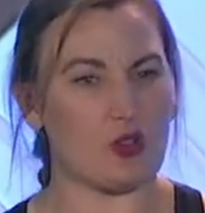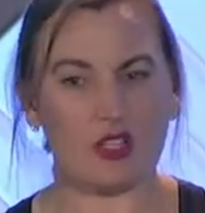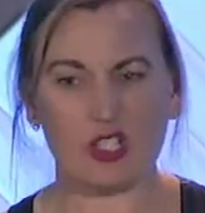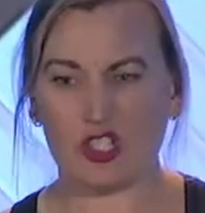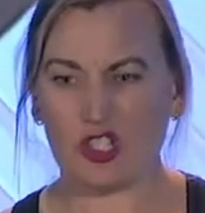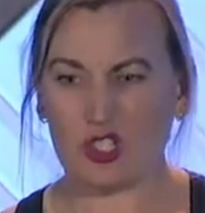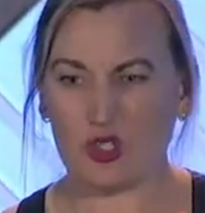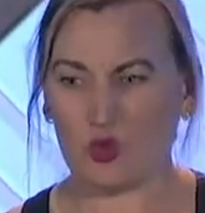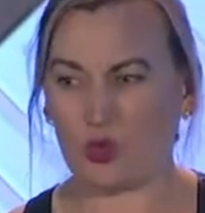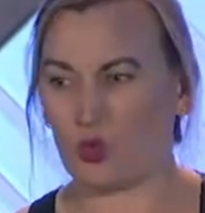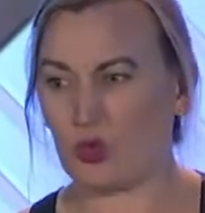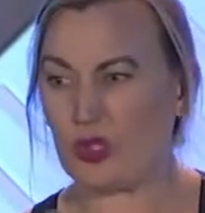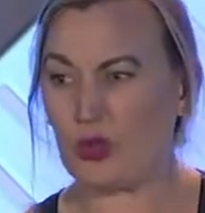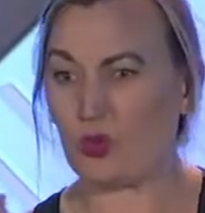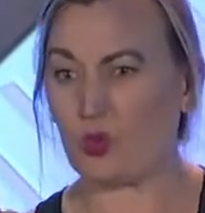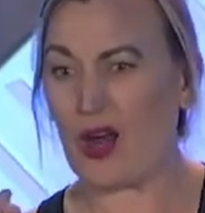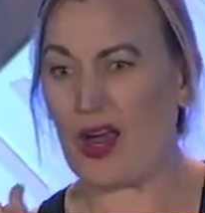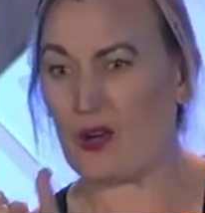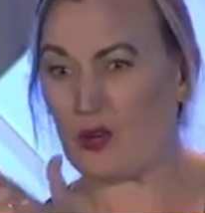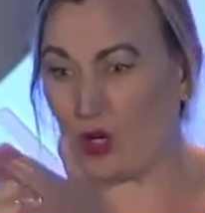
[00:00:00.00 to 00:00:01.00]
can just
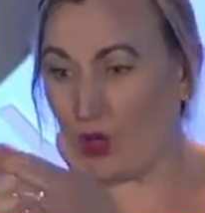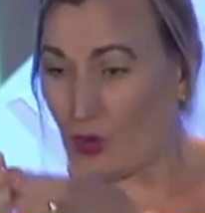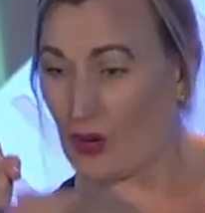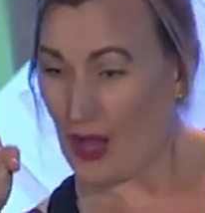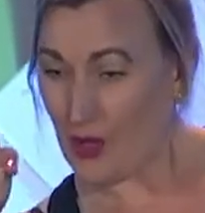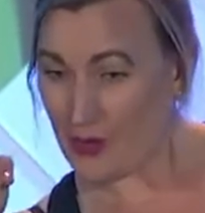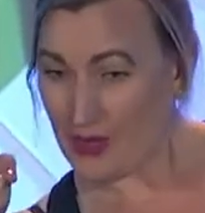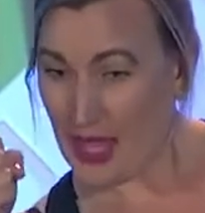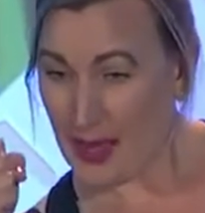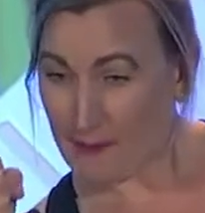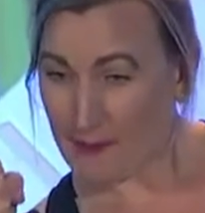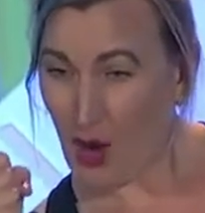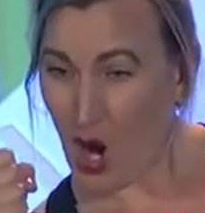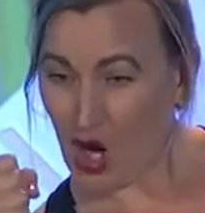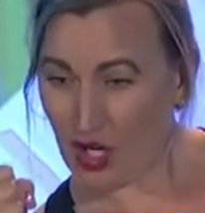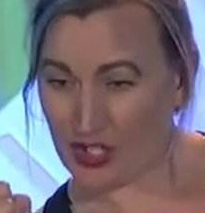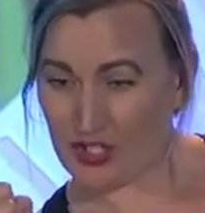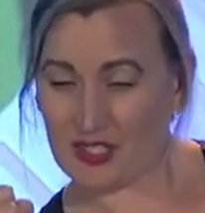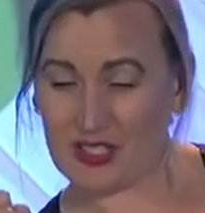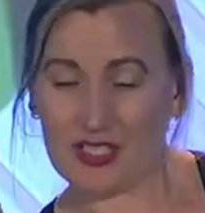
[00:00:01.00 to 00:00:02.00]
reroute around that
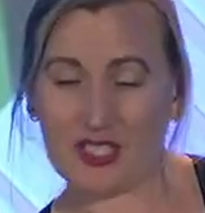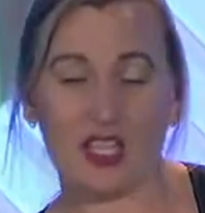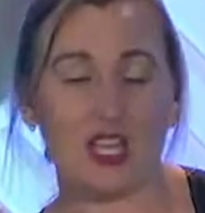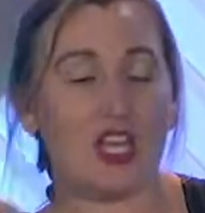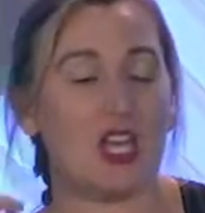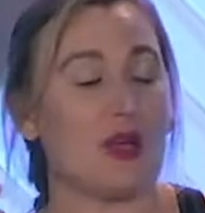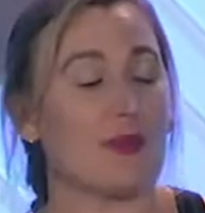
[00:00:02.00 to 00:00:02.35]
part.